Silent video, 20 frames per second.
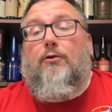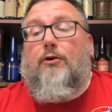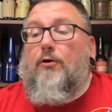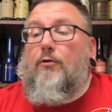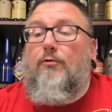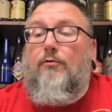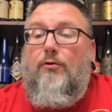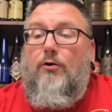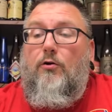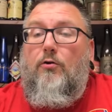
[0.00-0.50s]

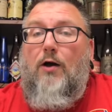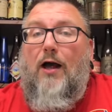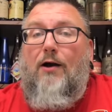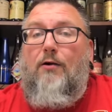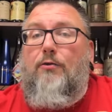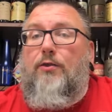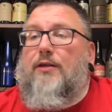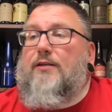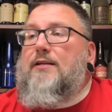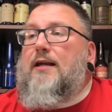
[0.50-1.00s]
Don't know
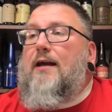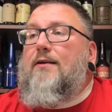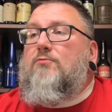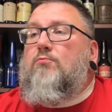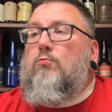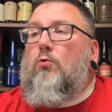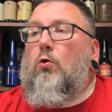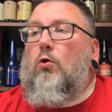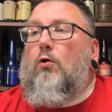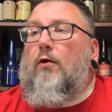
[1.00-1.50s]
how these guys
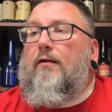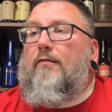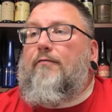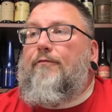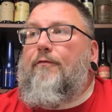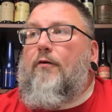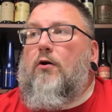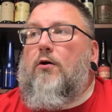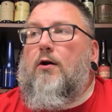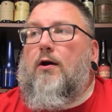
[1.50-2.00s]
roll as
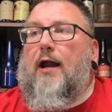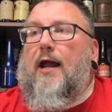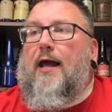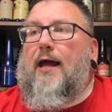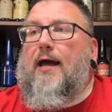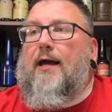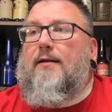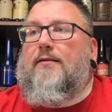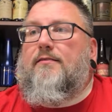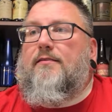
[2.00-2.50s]
far
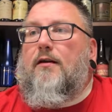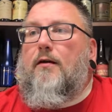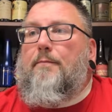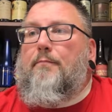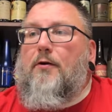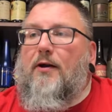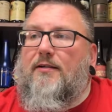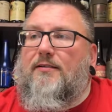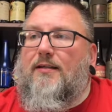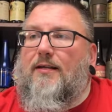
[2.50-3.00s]
as their
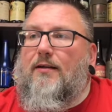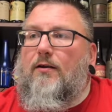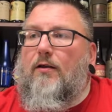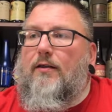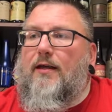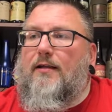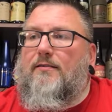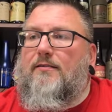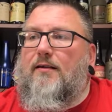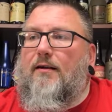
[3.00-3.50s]
pricing and all
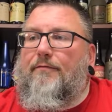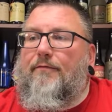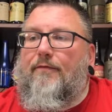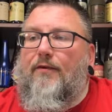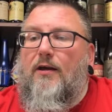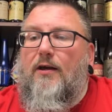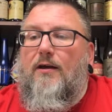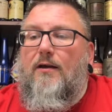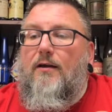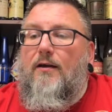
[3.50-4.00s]
that
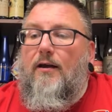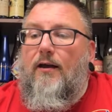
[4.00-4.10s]
stuff